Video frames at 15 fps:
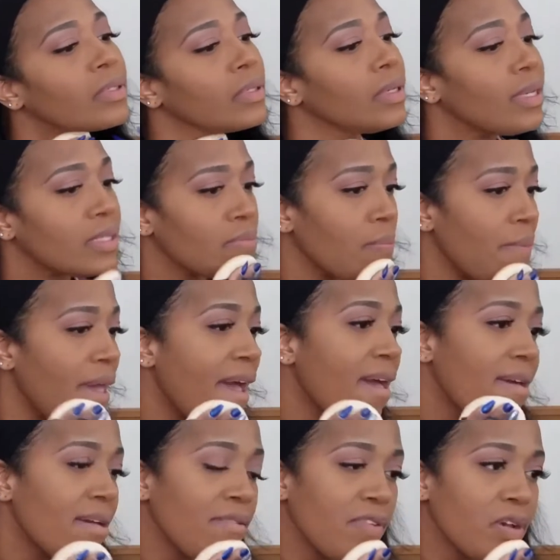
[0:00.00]
It's
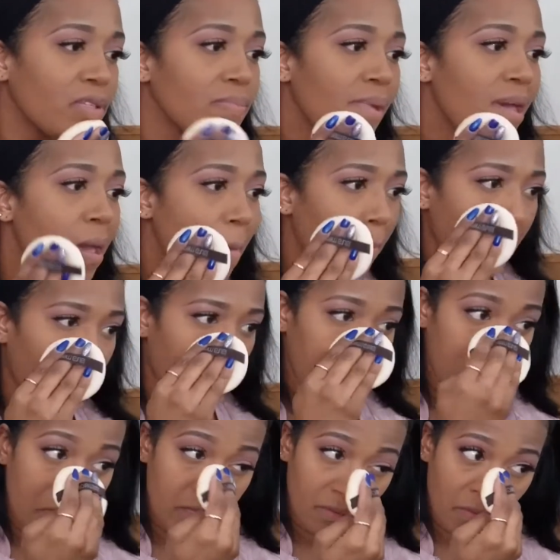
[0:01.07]
matte, it feels matte, but it
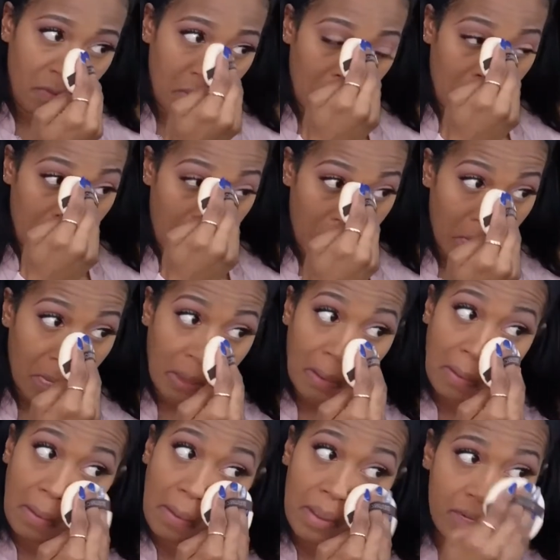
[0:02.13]
doesn't feel like,
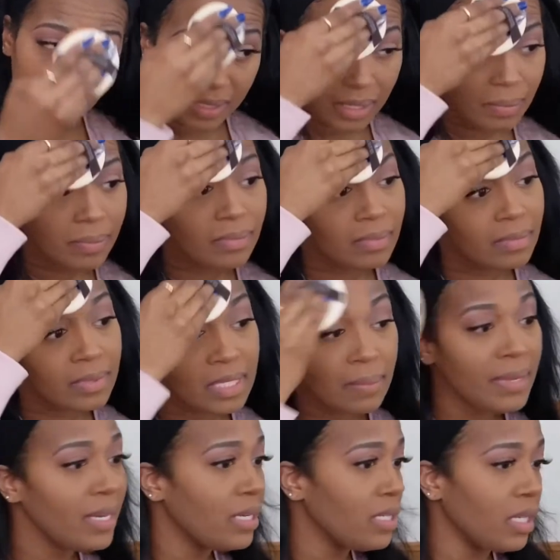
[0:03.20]
it doesn't, to
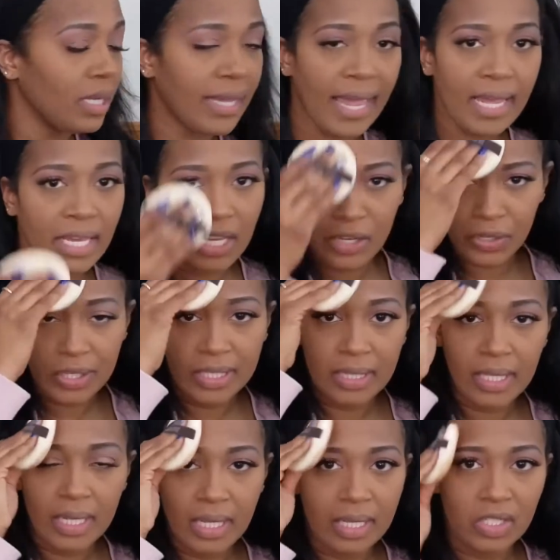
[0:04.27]
me it doesn't look cakey or
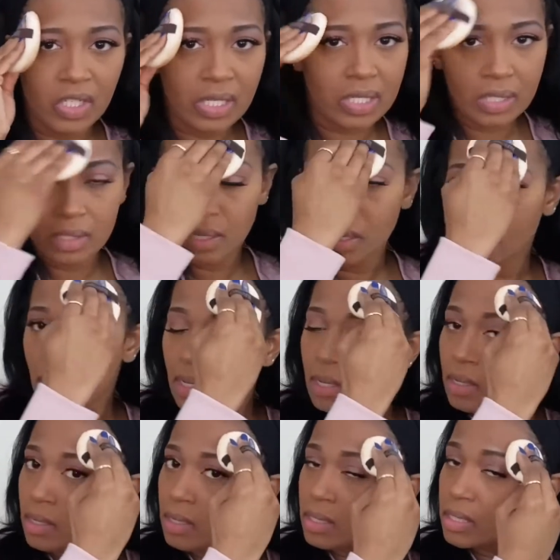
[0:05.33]
anything. It just
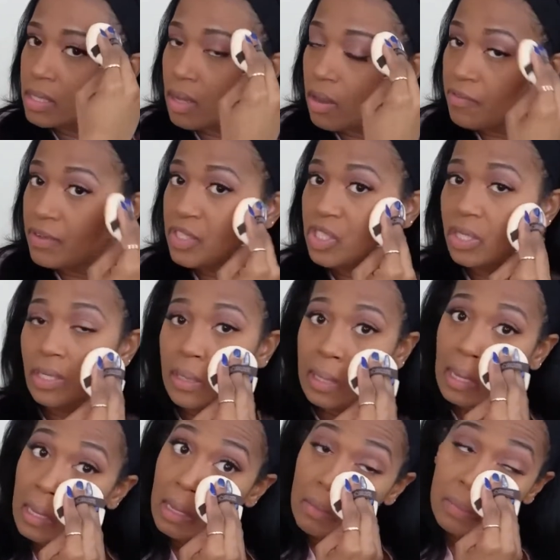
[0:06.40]
softens your look
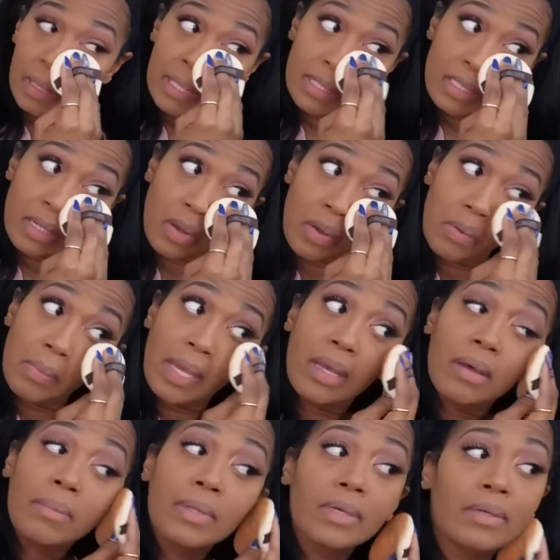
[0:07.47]
and completes the whole
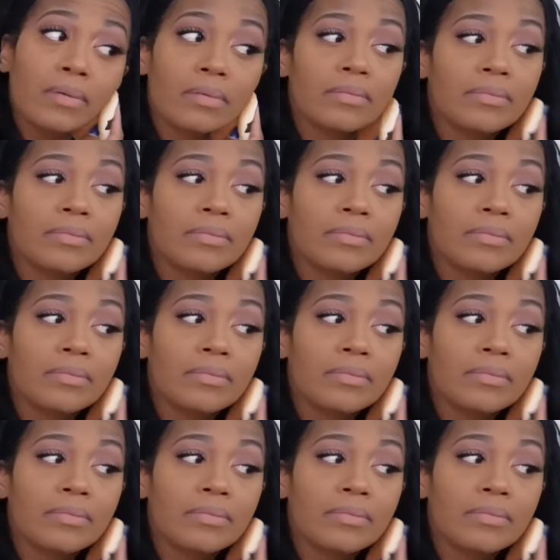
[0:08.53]
makeup look.